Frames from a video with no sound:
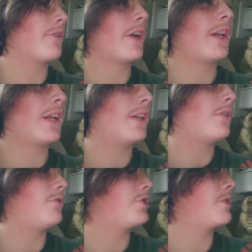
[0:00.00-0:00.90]
great and he can
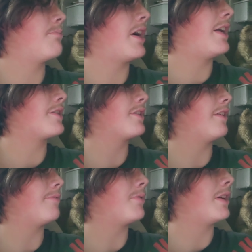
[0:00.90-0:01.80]
do shit by
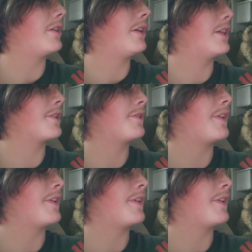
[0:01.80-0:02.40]
himself, but he gets his